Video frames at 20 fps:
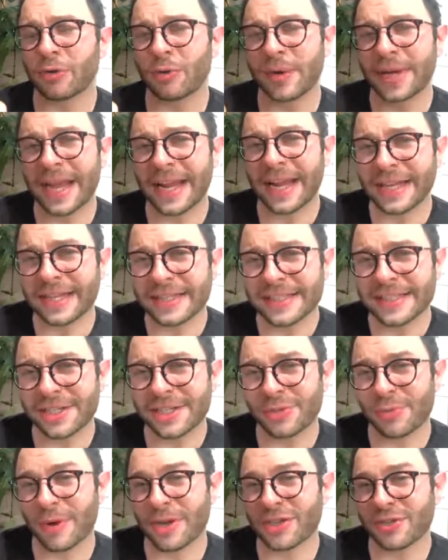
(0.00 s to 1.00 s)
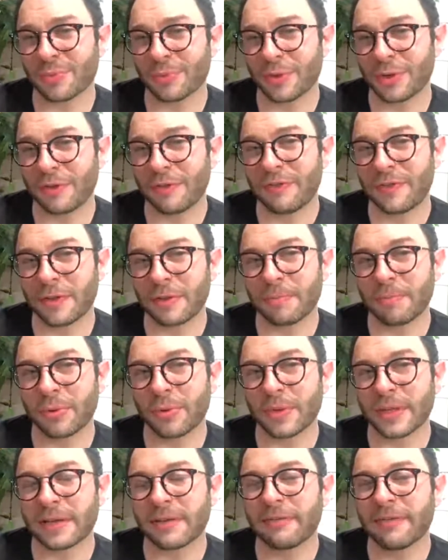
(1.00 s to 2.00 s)
creating a situation where you feel
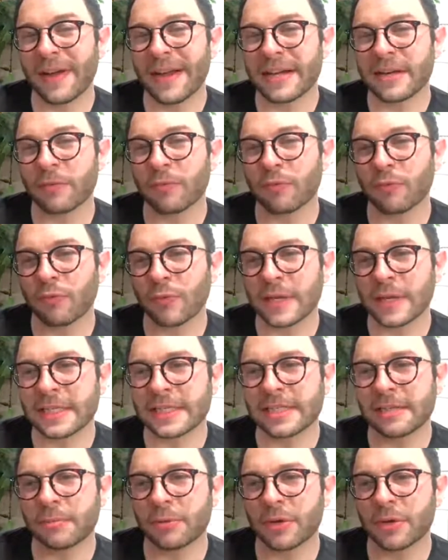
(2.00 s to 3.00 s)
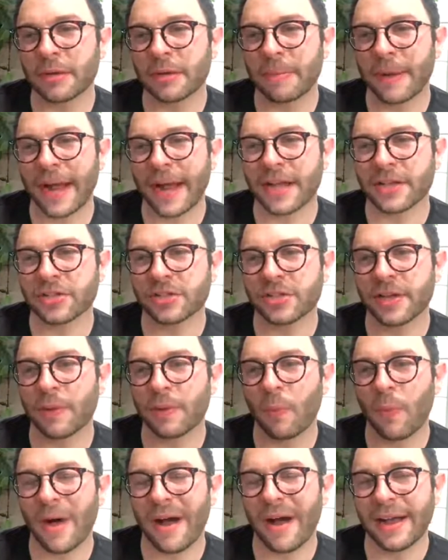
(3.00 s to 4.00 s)
bullied, find a reasonable,
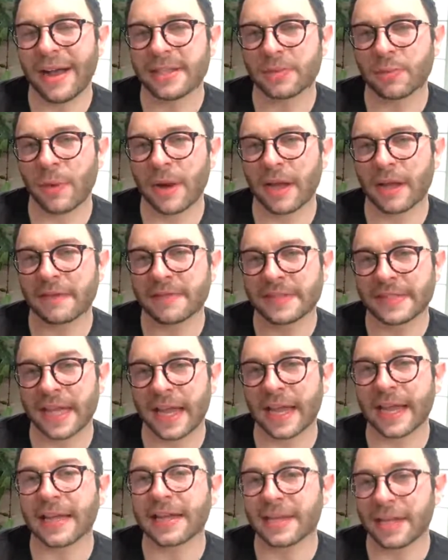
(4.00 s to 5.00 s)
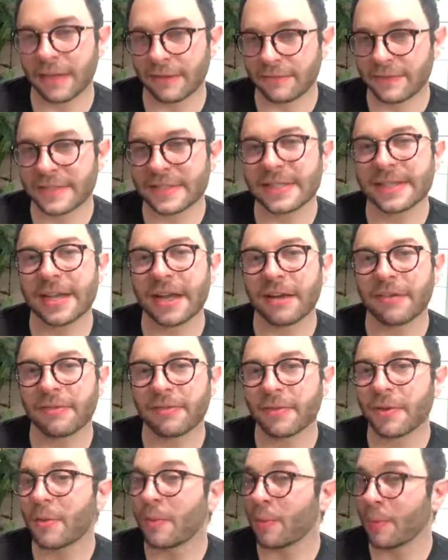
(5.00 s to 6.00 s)
compassionate, wise way of saying enough is
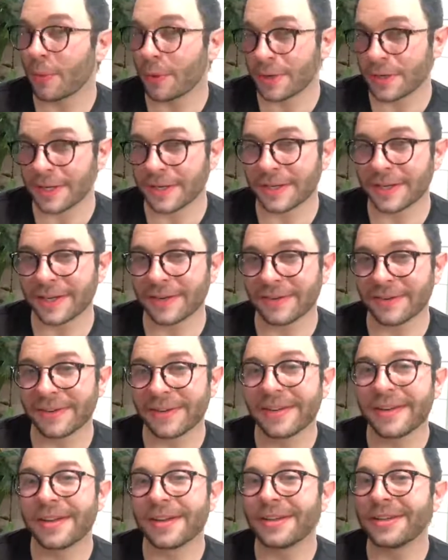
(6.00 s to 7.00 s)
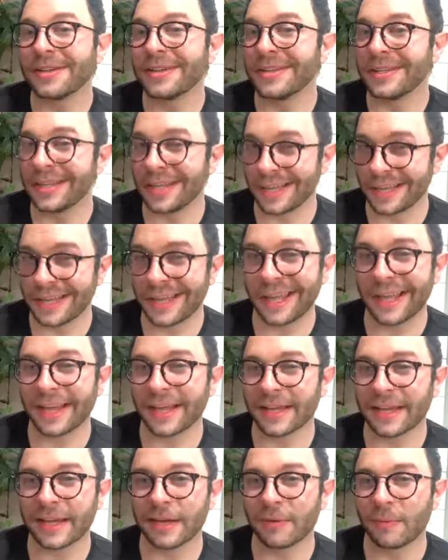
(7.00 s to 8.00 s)
enough. We're done here. You
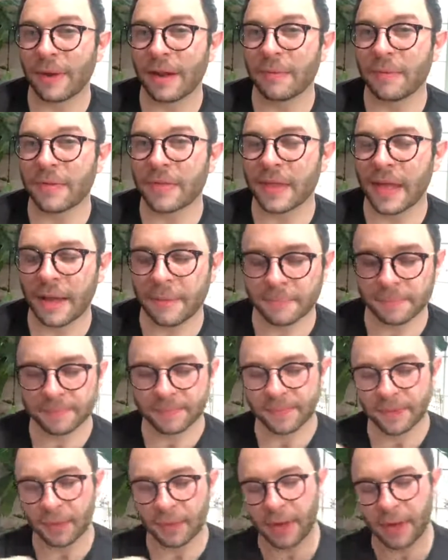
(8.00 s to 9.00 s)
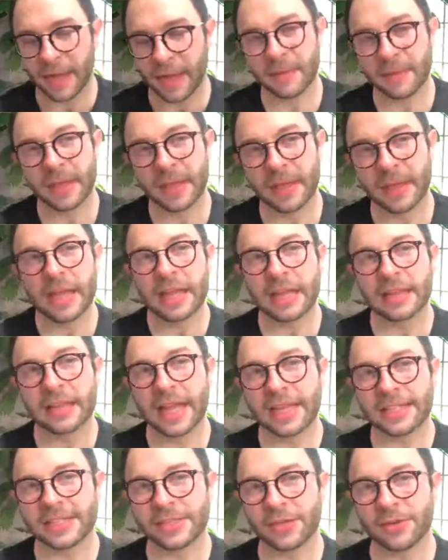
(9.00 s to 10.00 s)
can't get away with that. Okay.
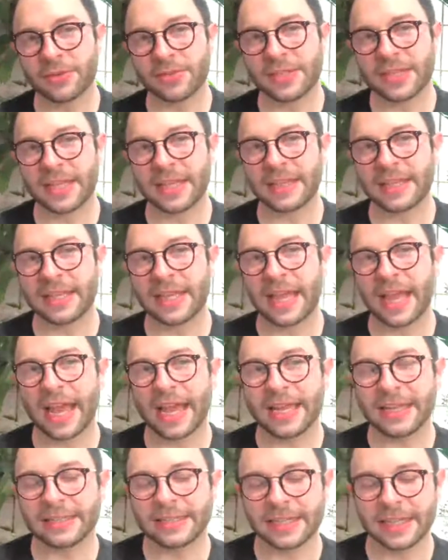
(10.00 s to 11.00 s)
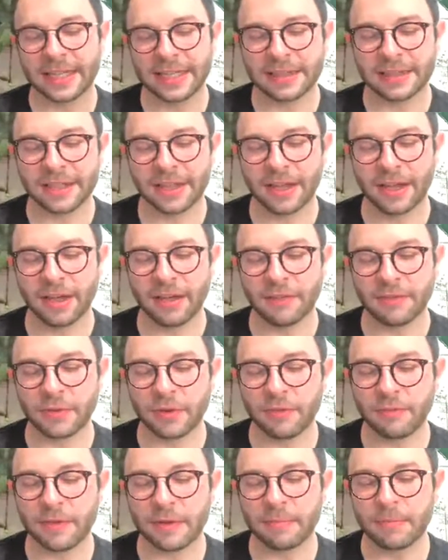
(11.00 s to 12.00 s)
That's Thursday, the 18th of
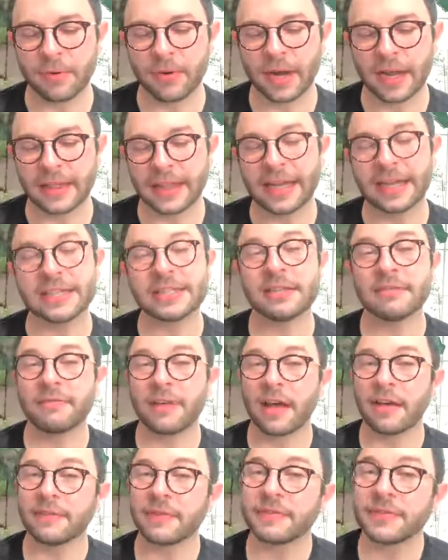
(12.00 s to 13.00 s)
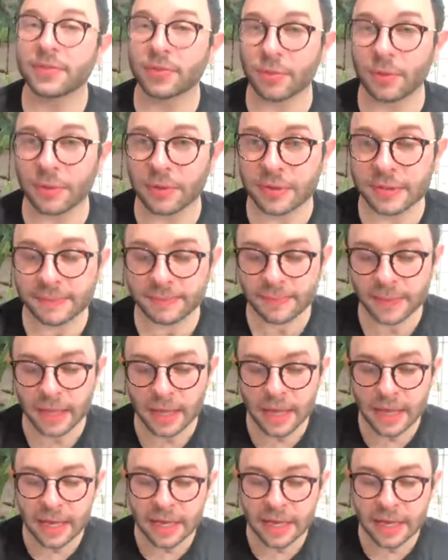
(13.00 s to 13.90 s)
November, and that is the Five of Swords.